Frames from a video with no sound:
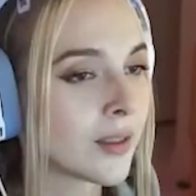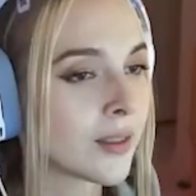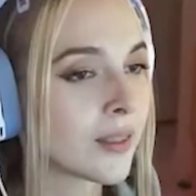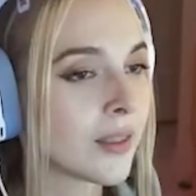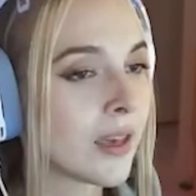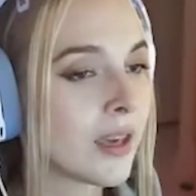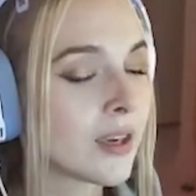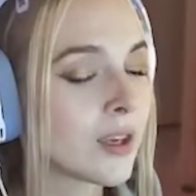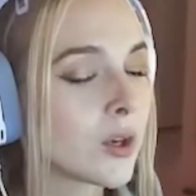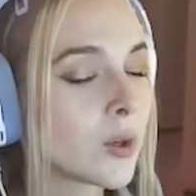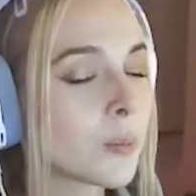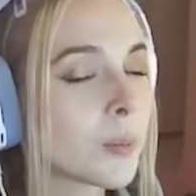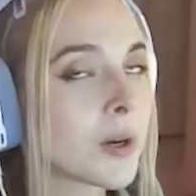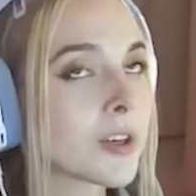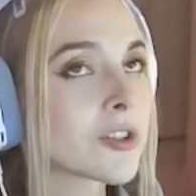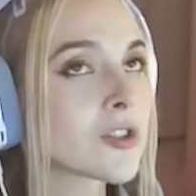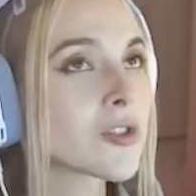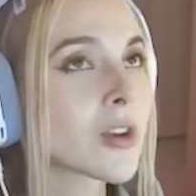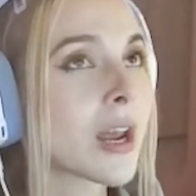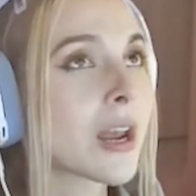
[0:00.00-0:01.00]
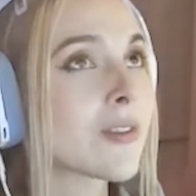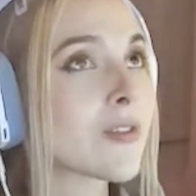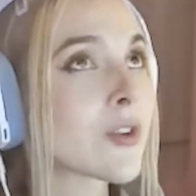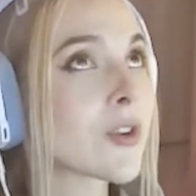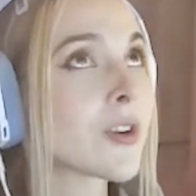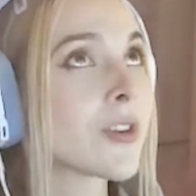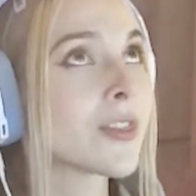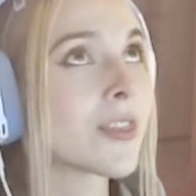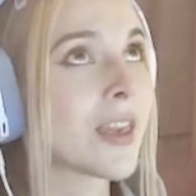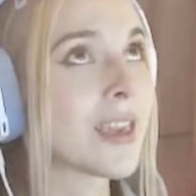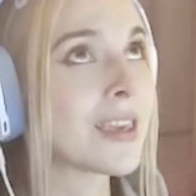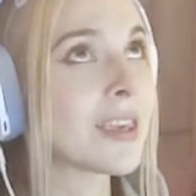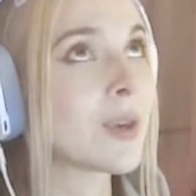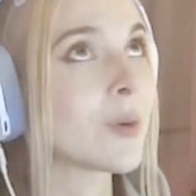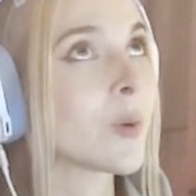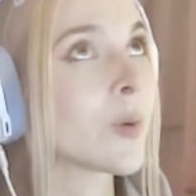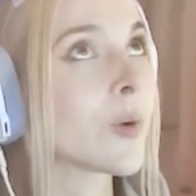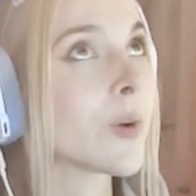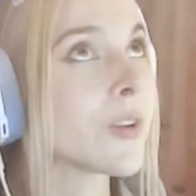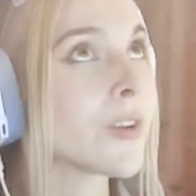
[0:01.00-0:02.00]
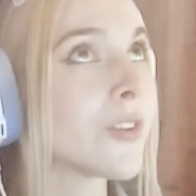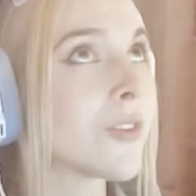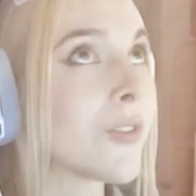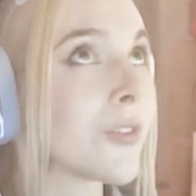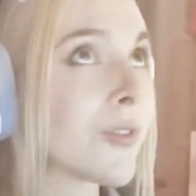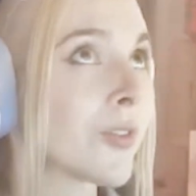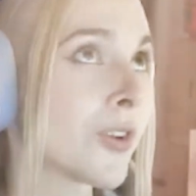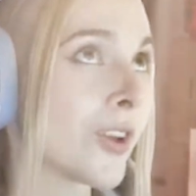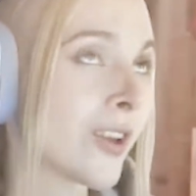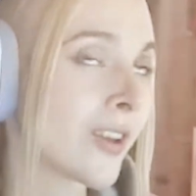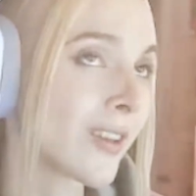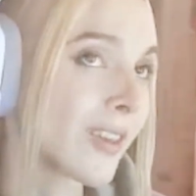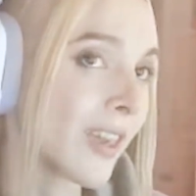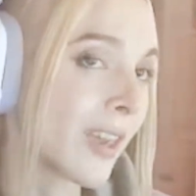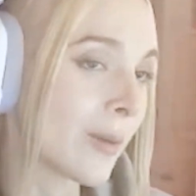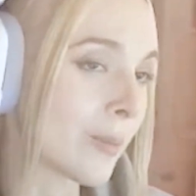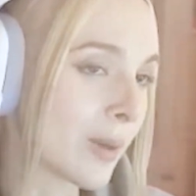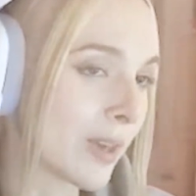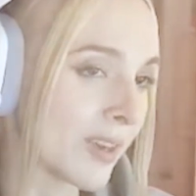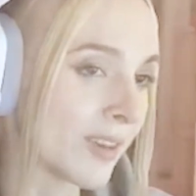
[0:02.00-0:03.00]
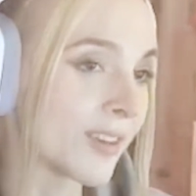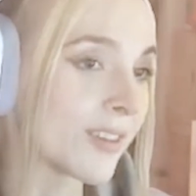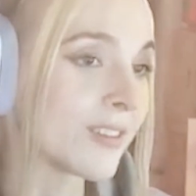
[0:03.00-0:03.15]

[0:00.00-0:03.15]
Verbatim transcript: Thank you, bus driver, and thank you, Order for Gaming,